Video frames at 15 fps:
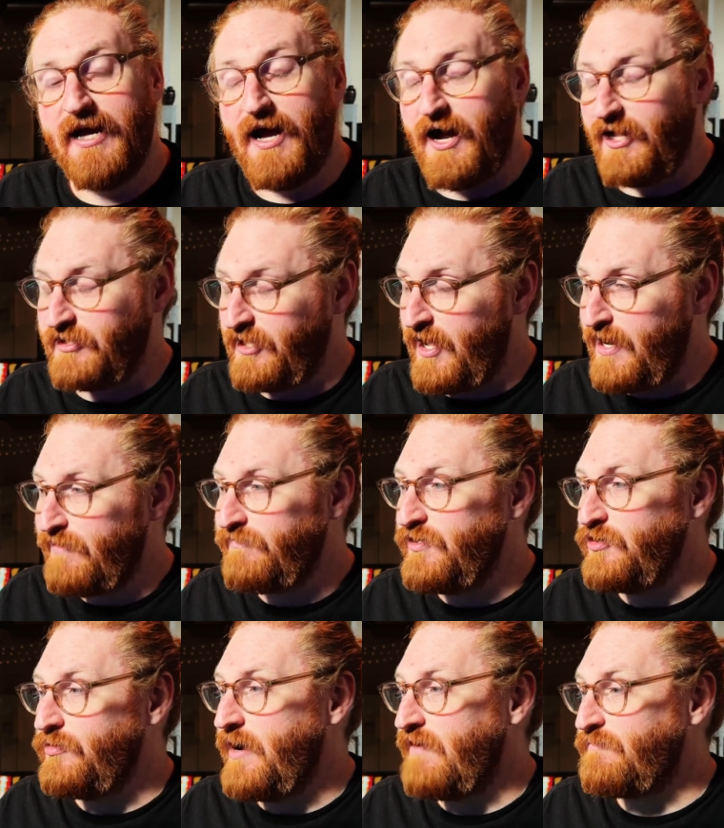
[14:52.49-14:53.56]
A lot of
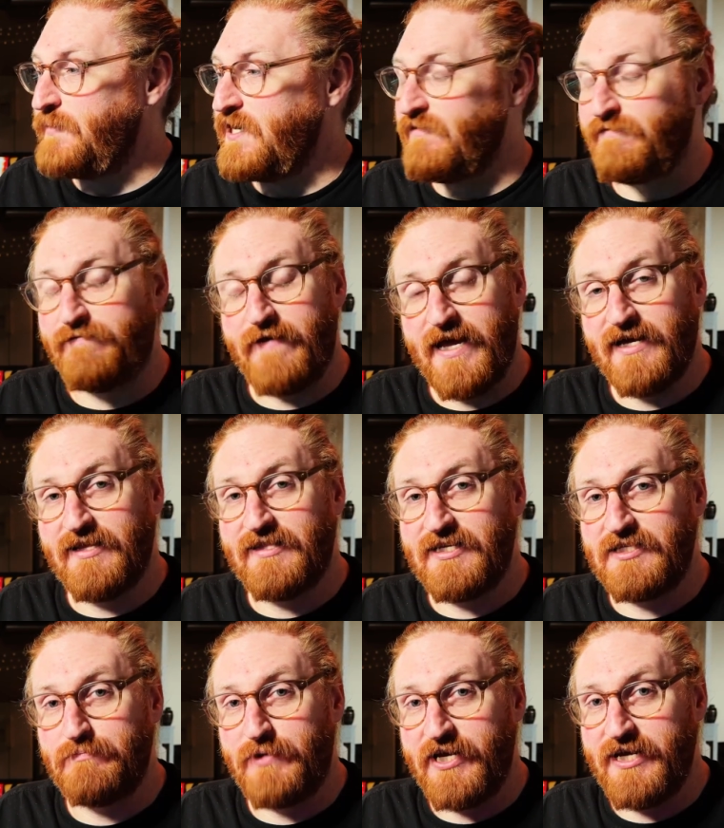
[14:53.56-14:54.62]
you have been a fan of this
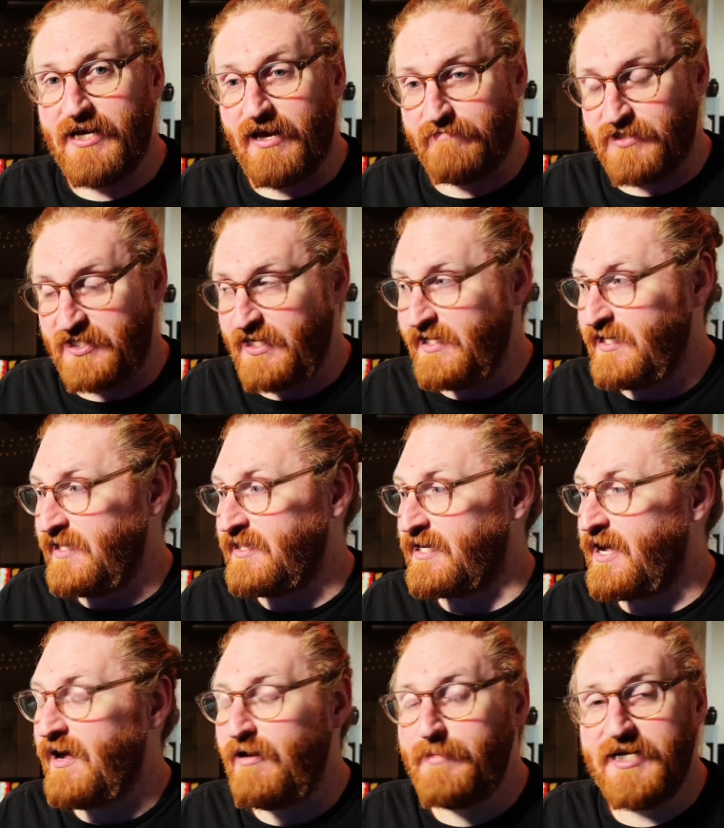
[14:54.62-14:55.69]
bike. I've seen it in the
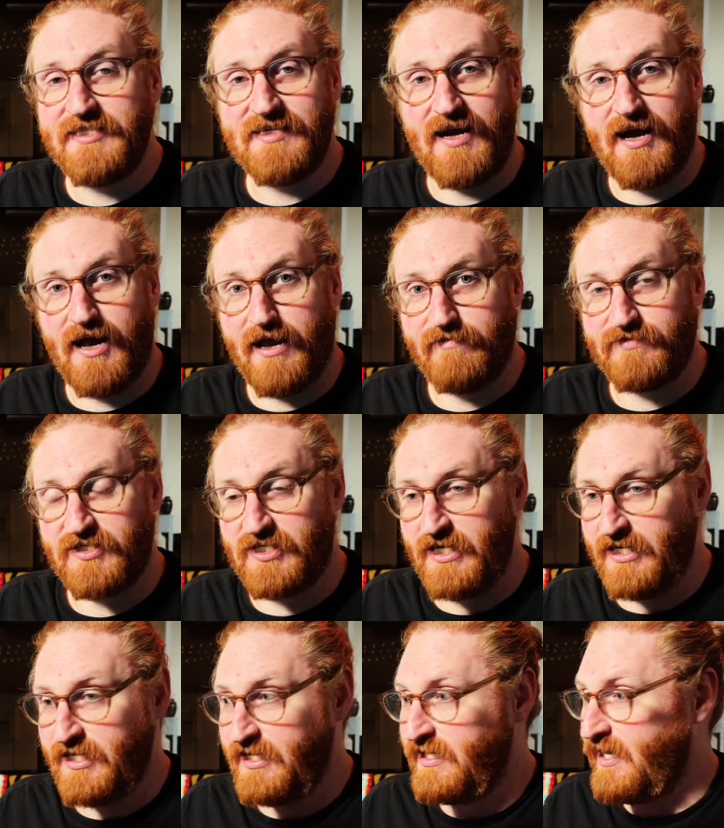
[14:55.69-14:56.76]
comments. I've seen
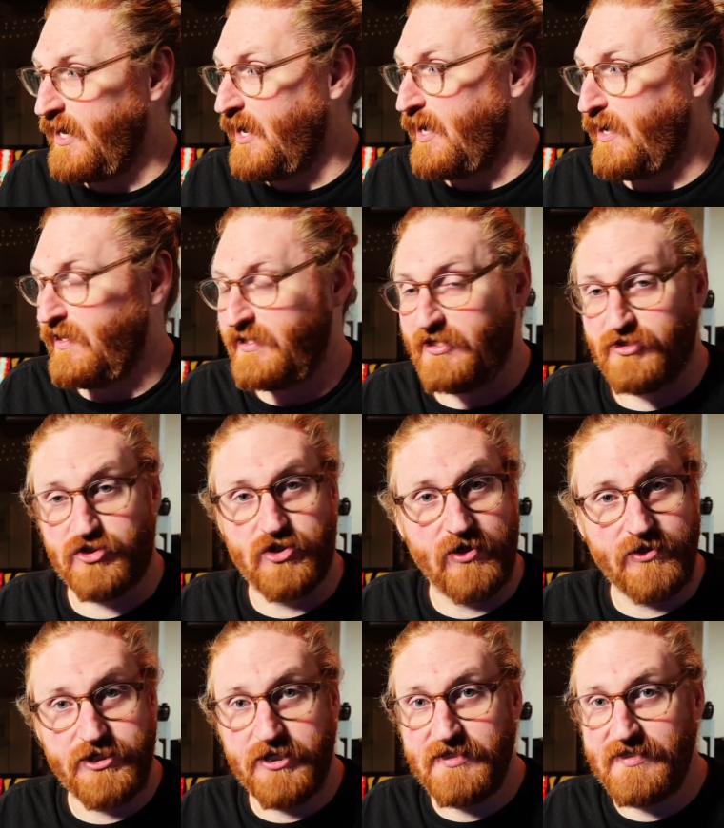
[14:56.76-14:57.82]
it on the
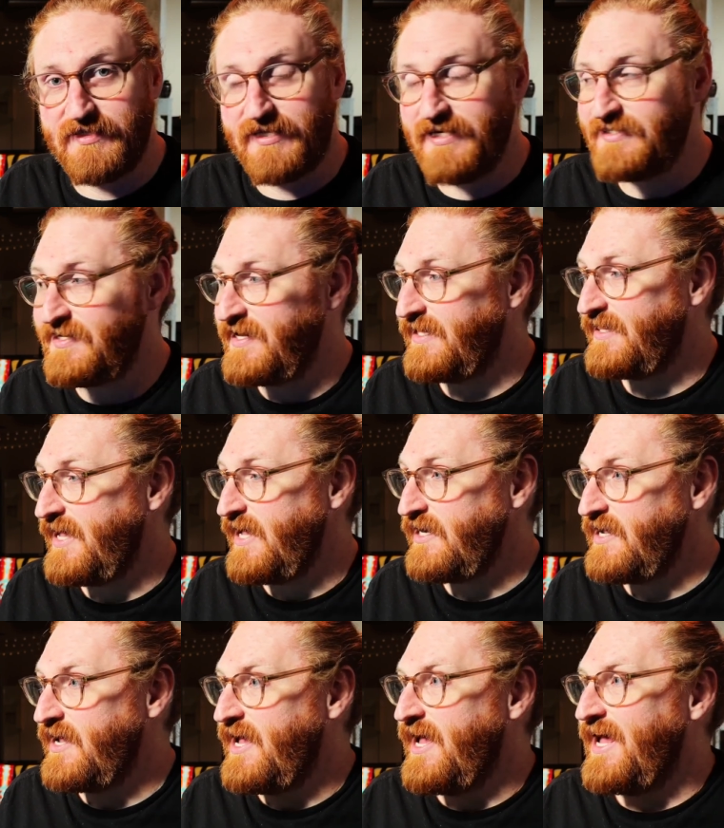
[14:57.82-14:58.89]
searches and things like
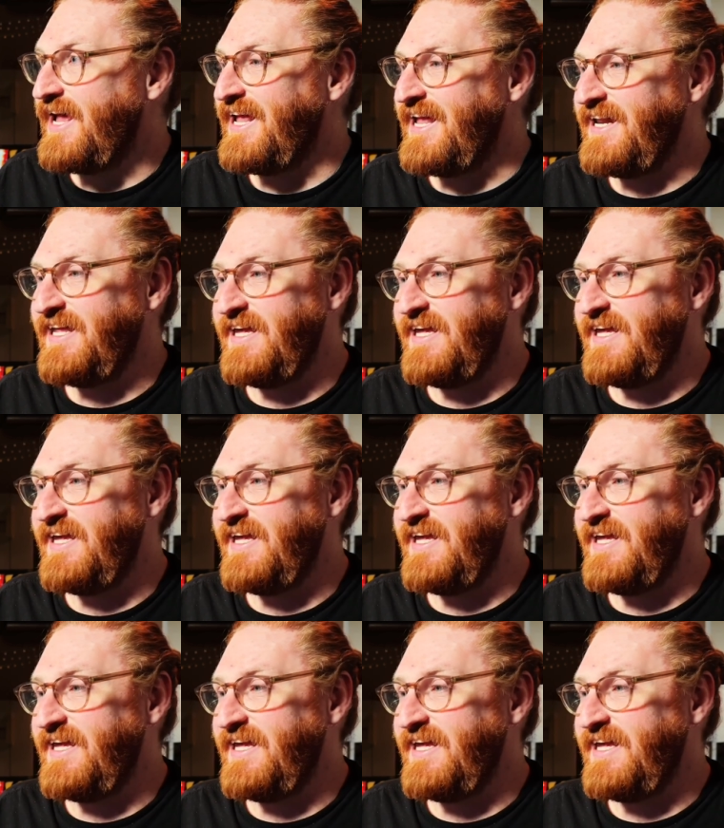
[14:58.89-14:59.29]
that. It